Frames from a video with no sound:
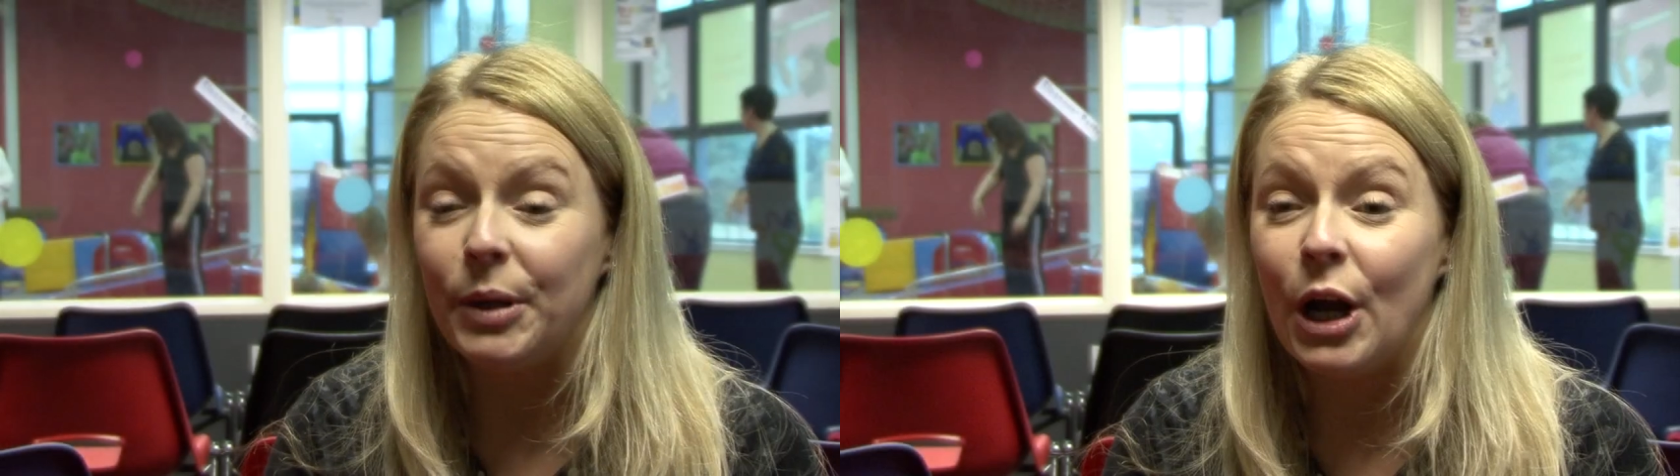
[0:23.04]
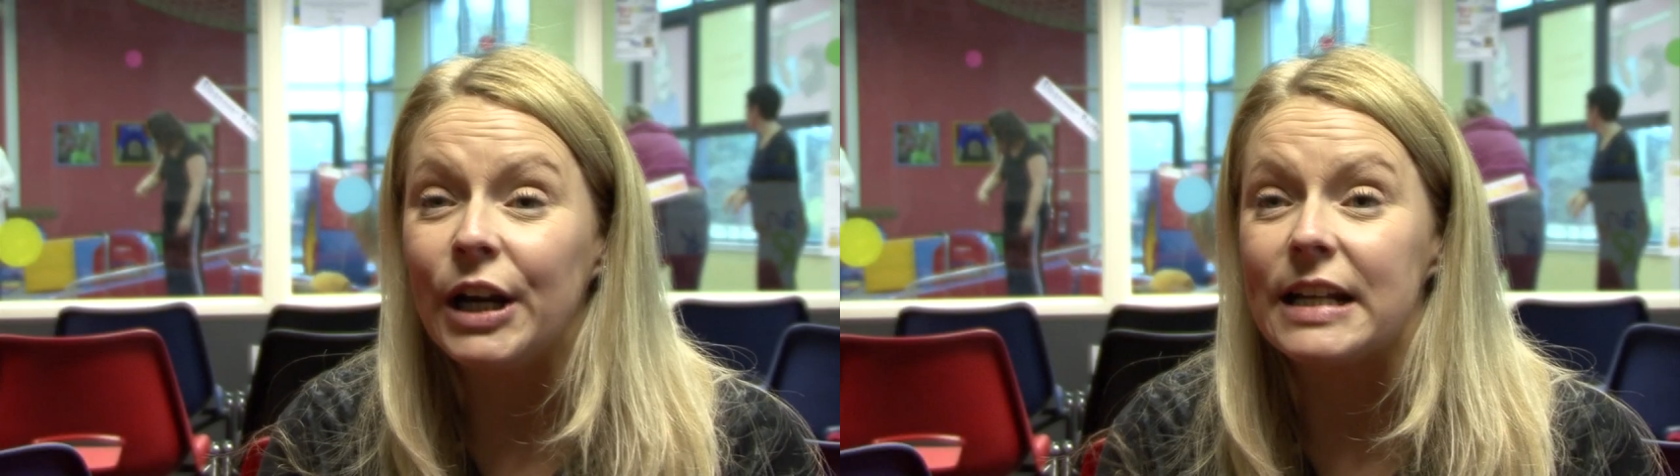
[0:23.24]

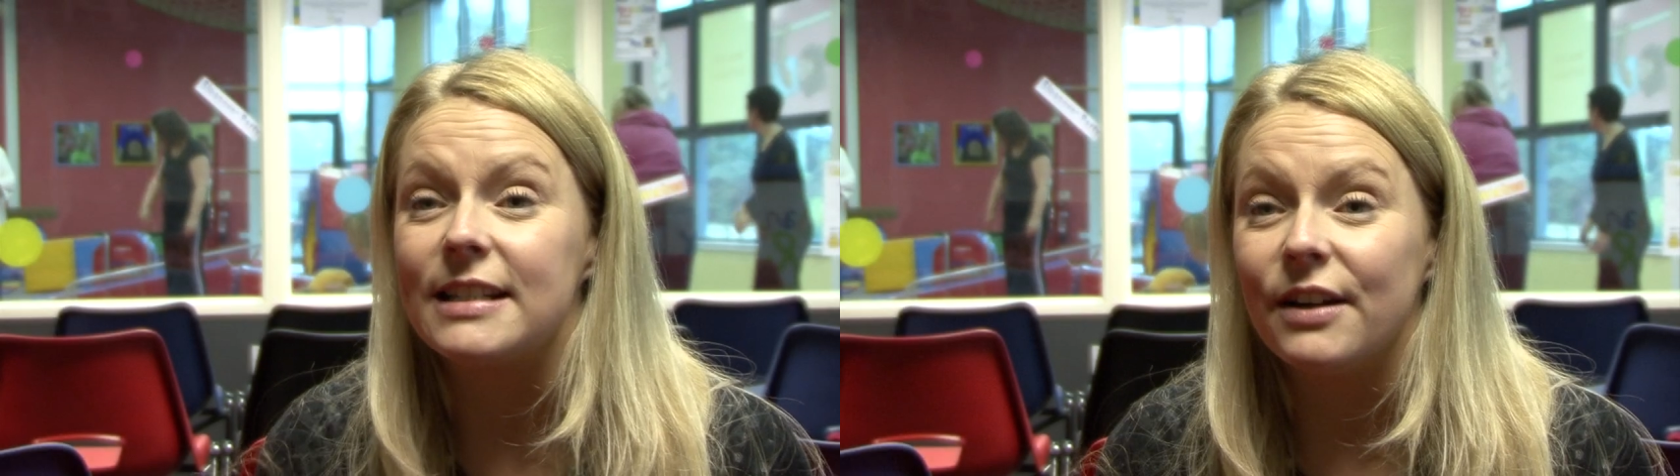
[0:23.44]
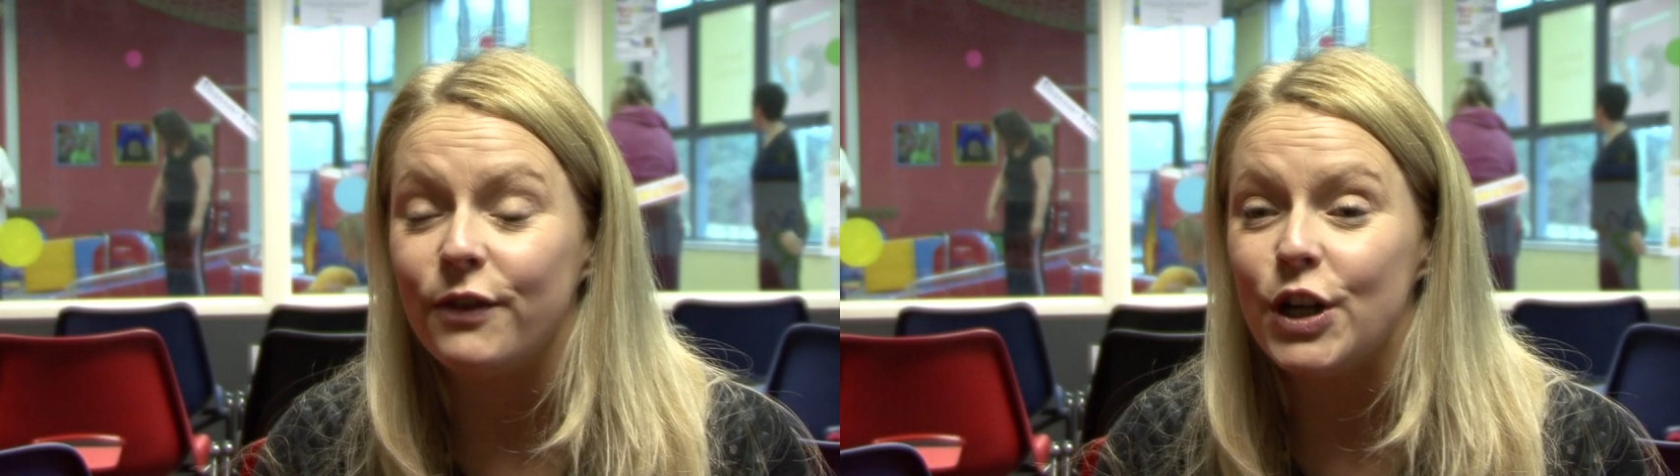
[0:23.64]
be
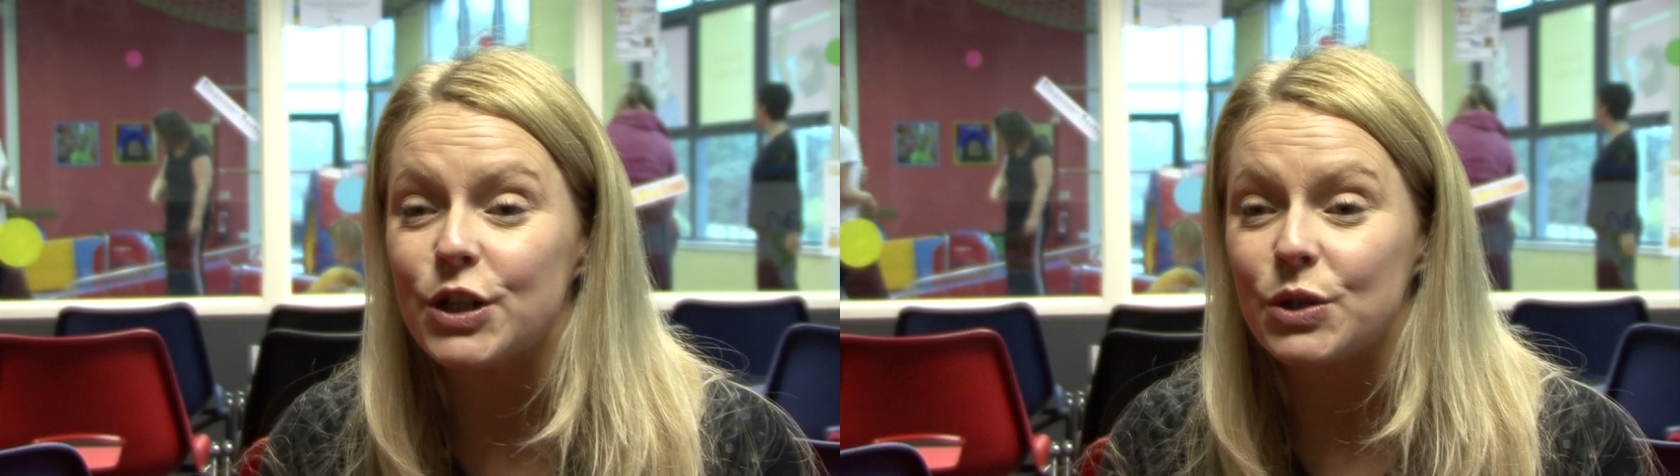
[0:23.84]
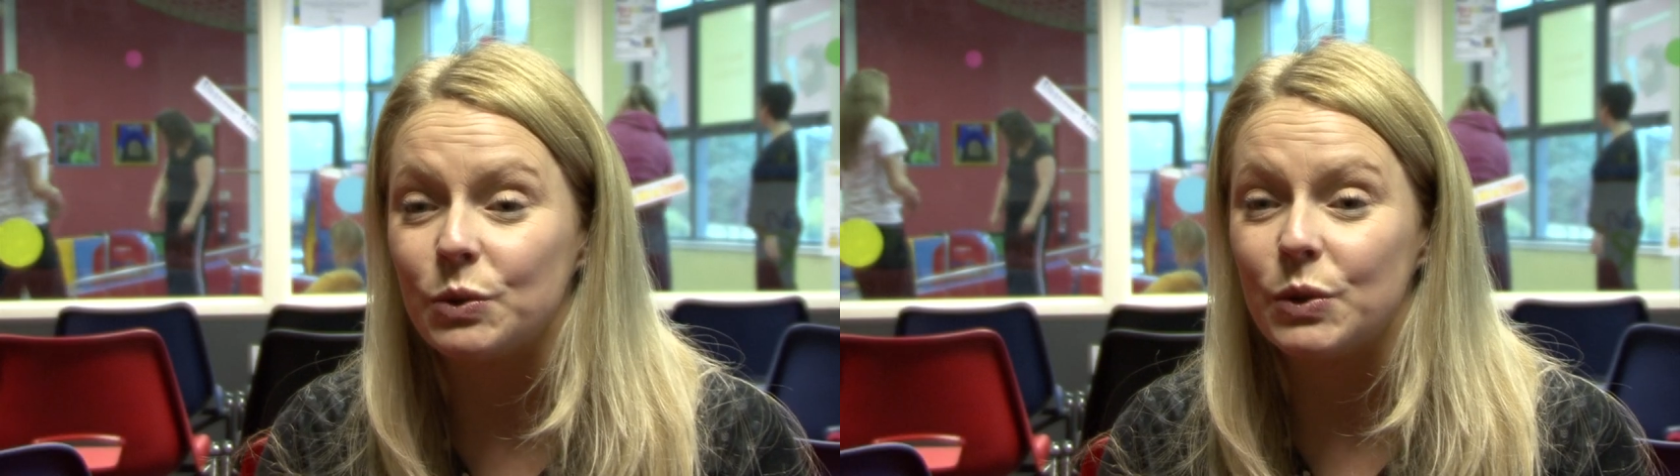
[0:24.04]
honest, I
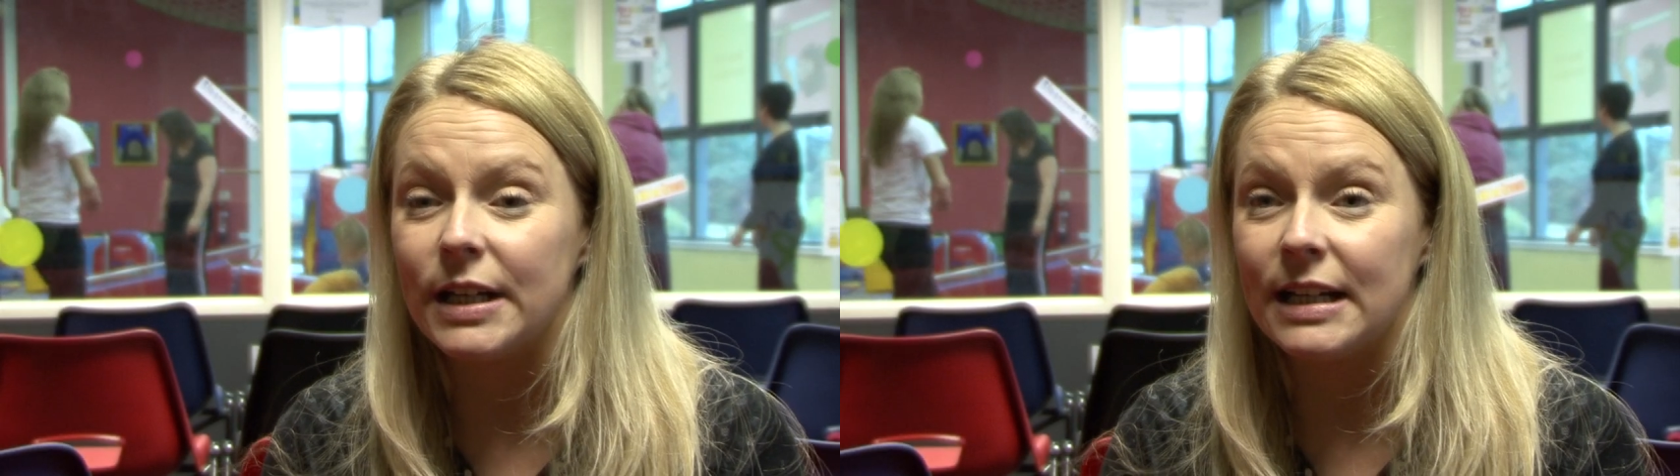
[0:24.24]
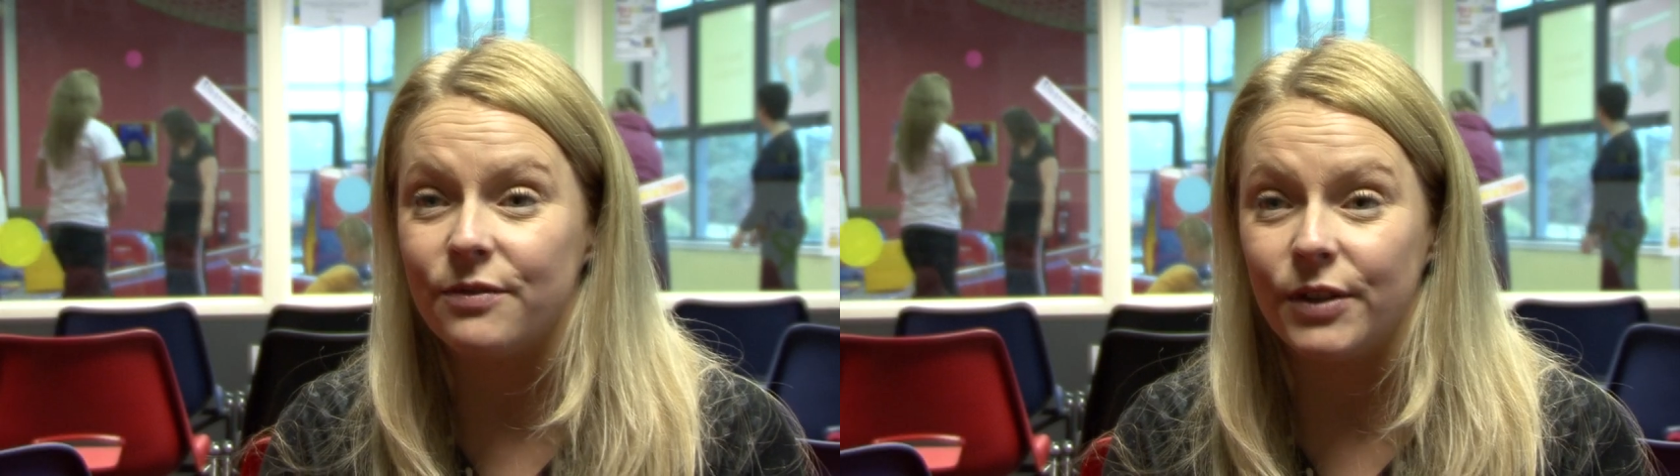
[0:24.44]
first saw
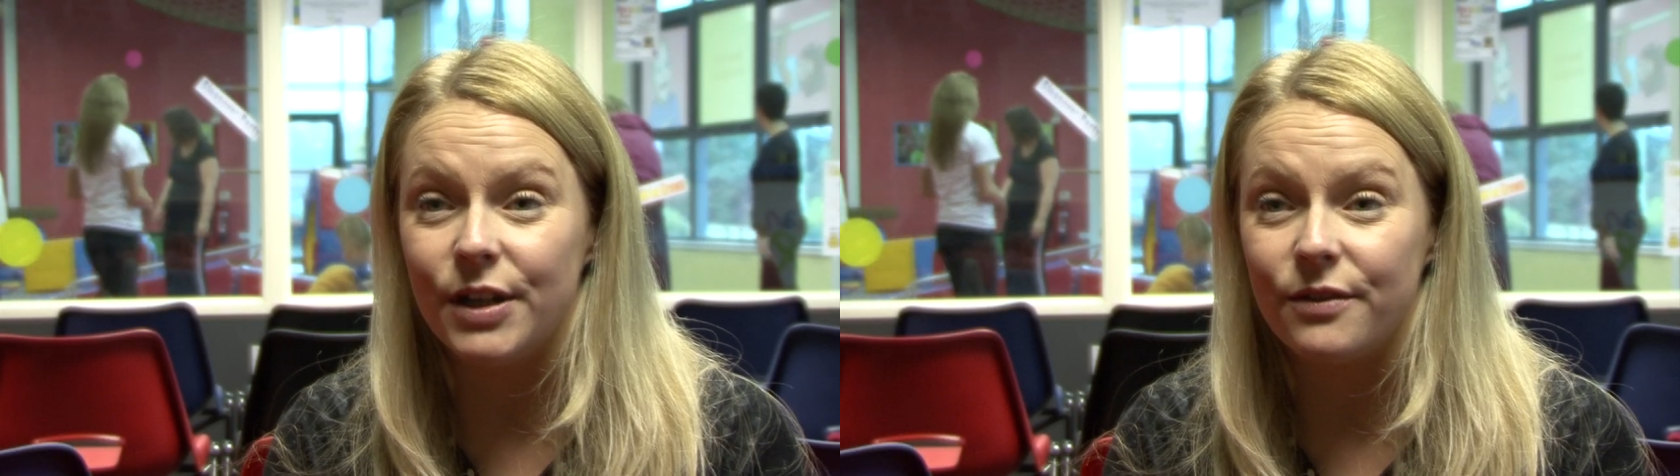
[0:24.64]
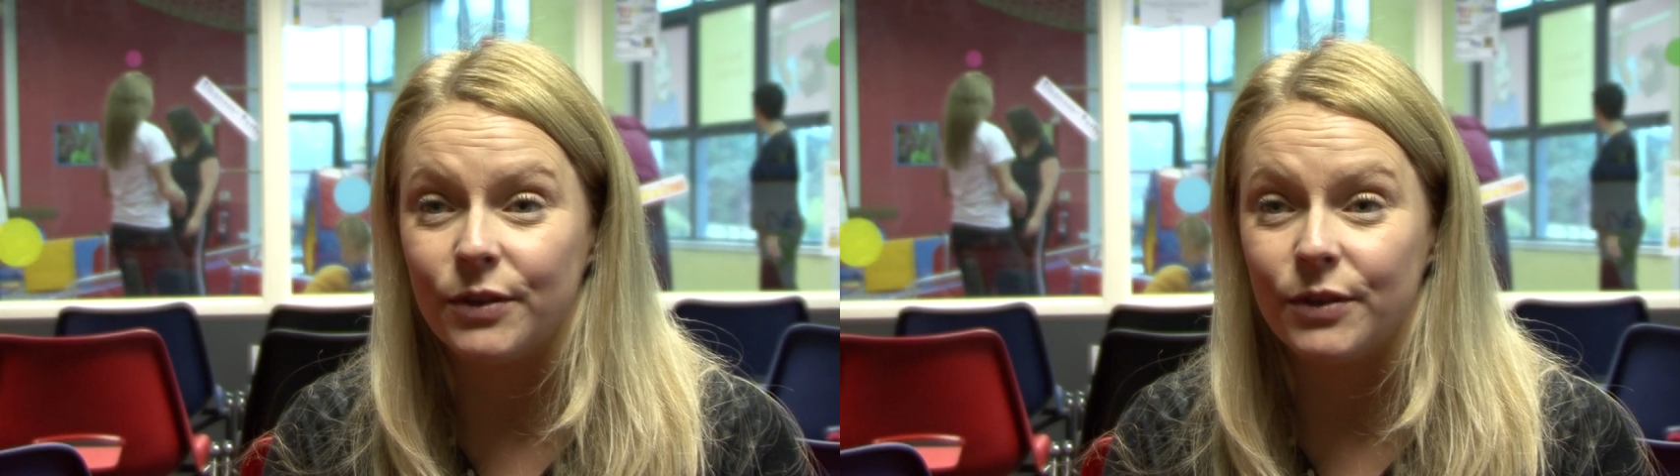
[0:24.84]
an advert